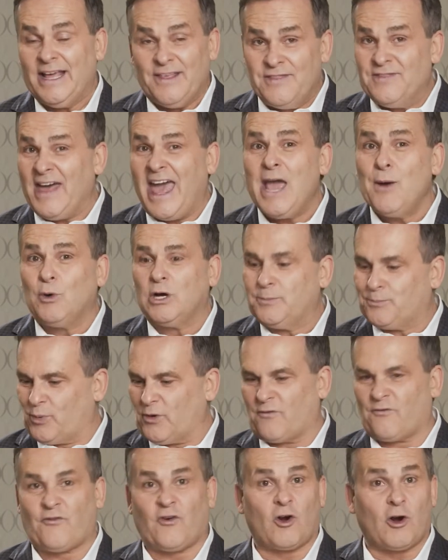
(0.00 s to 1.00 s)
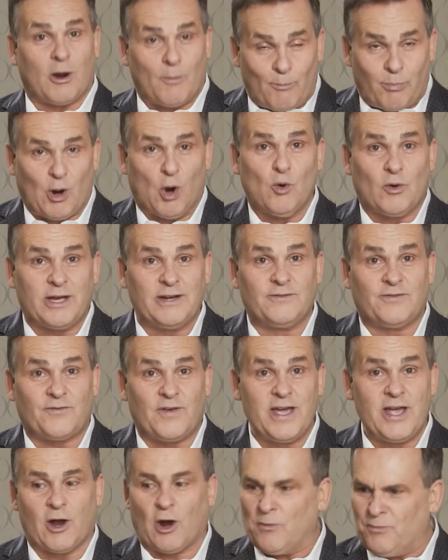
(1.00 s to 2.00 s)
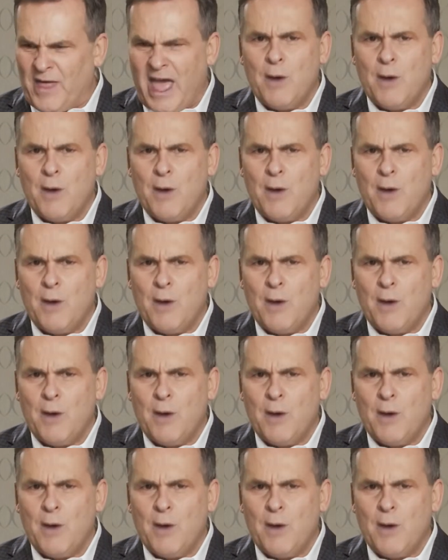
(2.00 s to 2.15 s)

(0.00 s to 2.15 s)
They would prefer a broken finger.